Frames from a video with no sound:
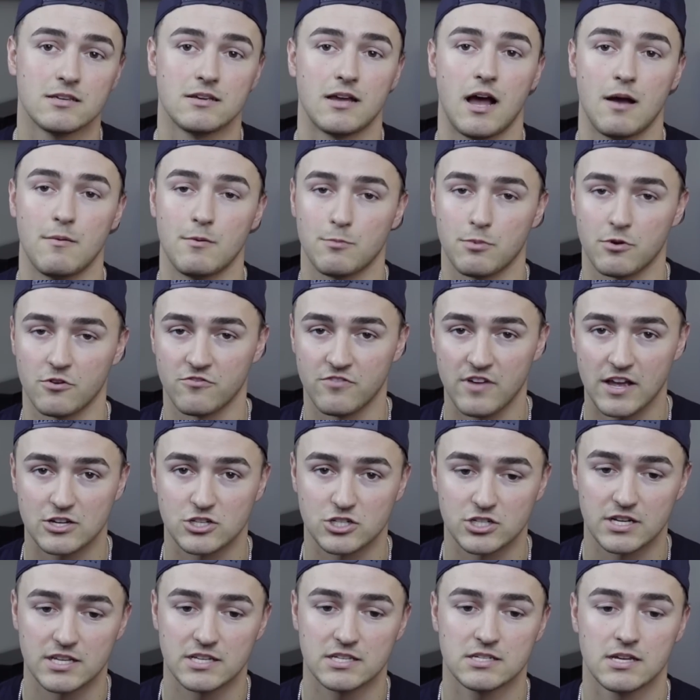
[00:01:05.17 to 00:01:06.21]
I'm a
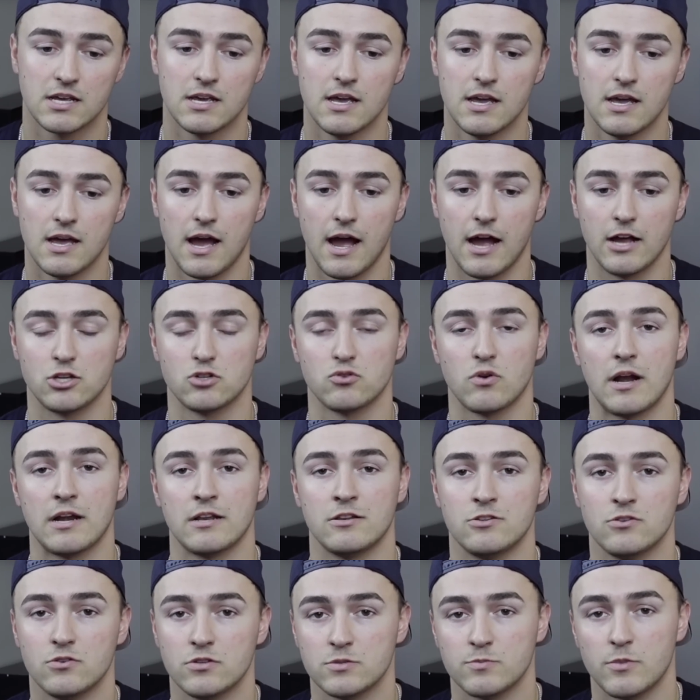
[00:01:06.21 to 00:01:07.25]
perfectionist. I try to
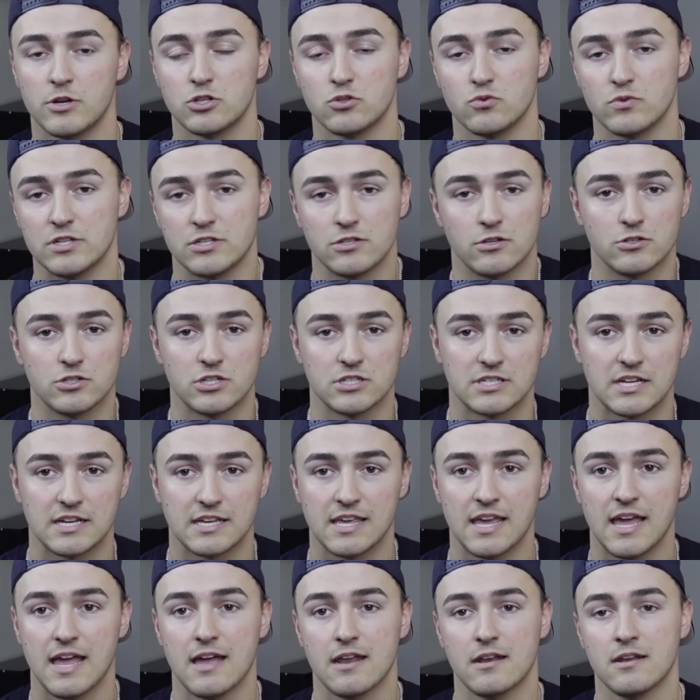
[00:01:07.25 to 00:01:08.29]
do as much research as I
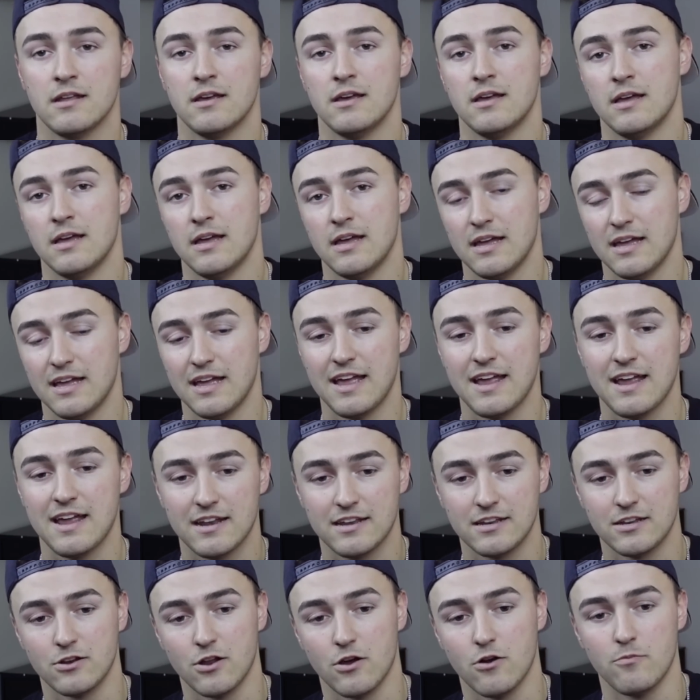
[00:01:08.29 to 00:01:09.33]
can. And,
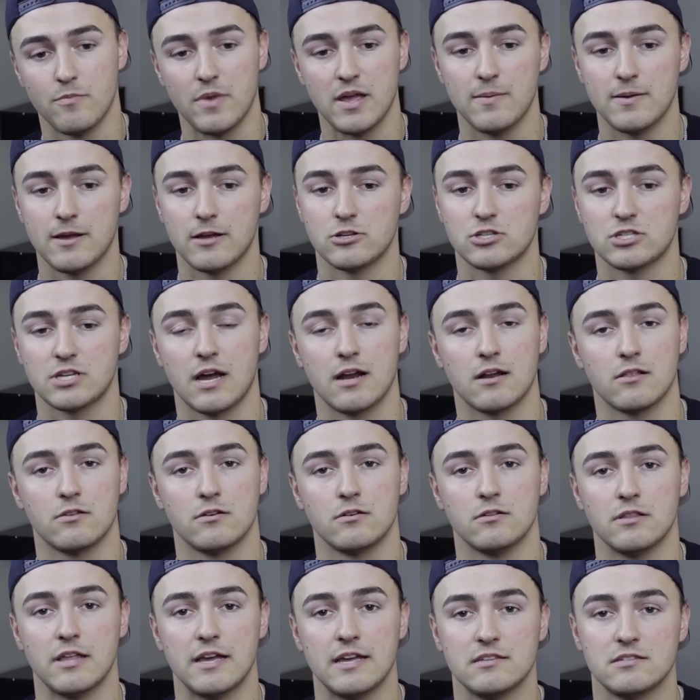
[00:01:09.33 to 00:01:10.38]
maybe I just got a little
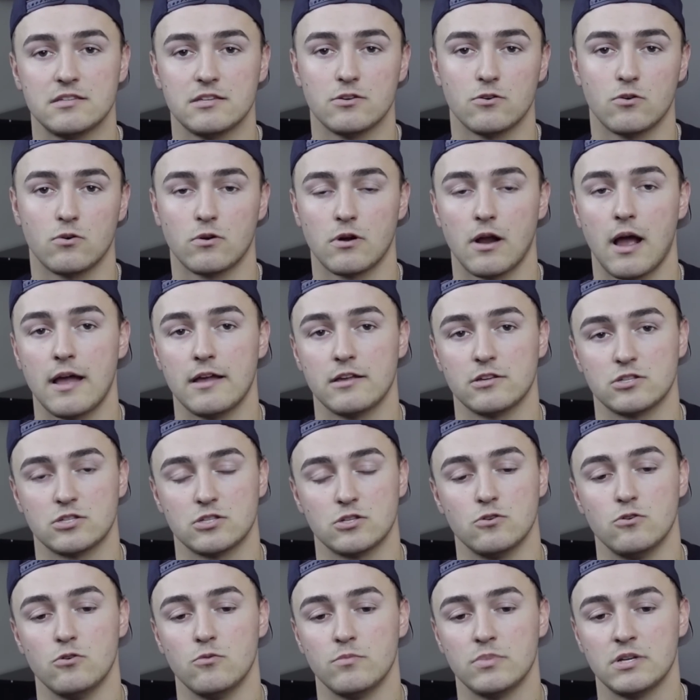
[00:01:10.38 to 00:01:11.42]
lazy, or I
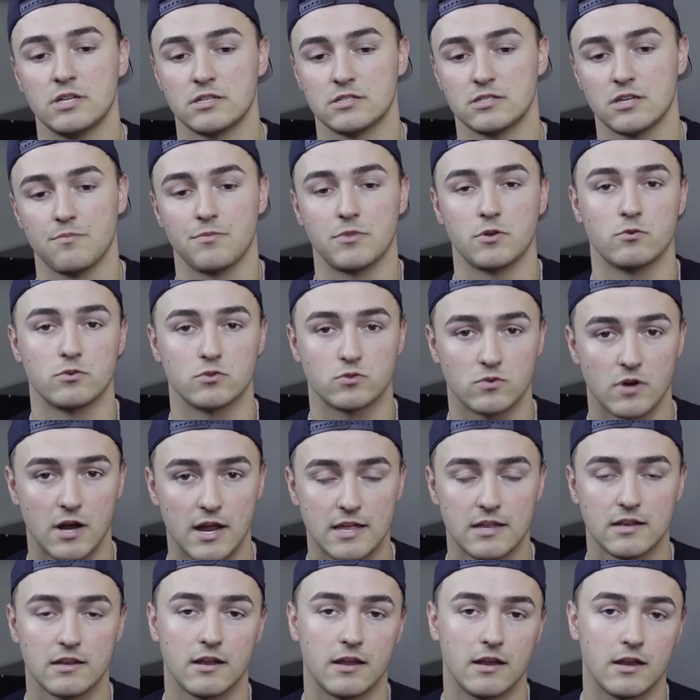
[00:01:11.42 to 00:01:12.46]
assumed something was right
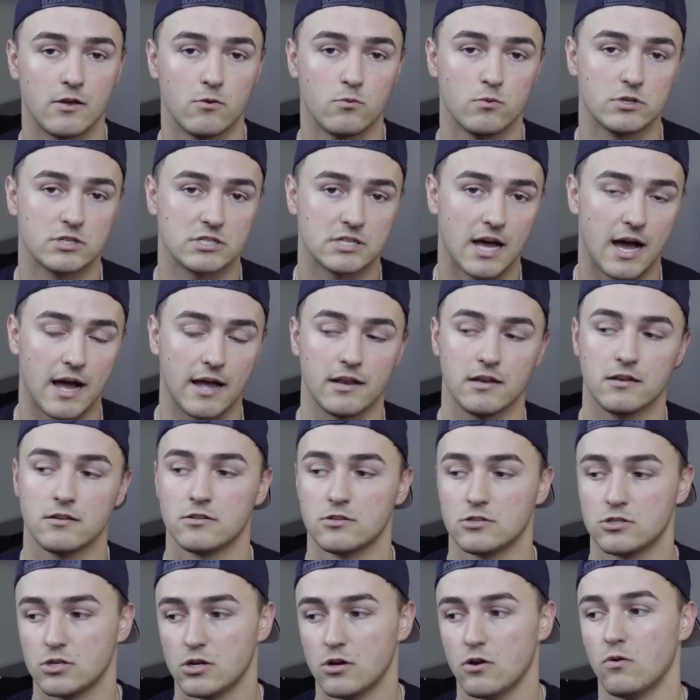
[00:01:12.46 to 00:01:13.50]
and it was not.
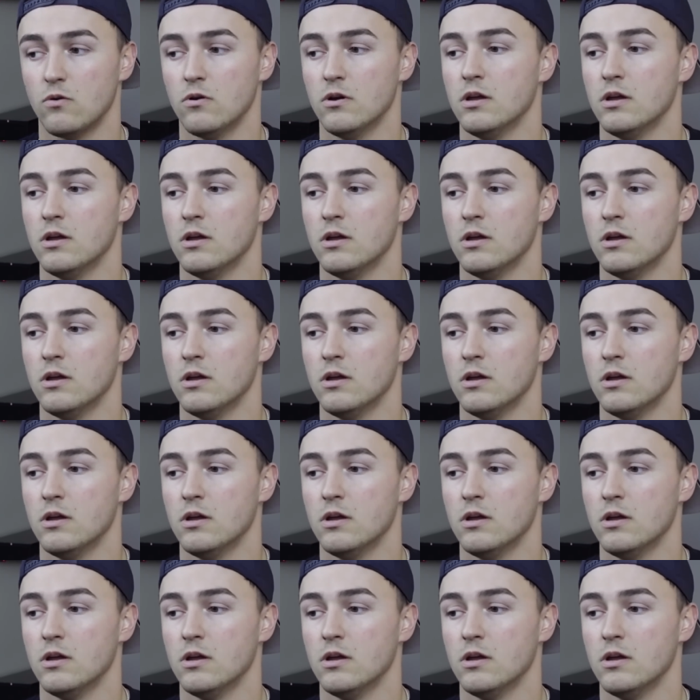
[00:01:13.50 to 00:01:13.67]
So,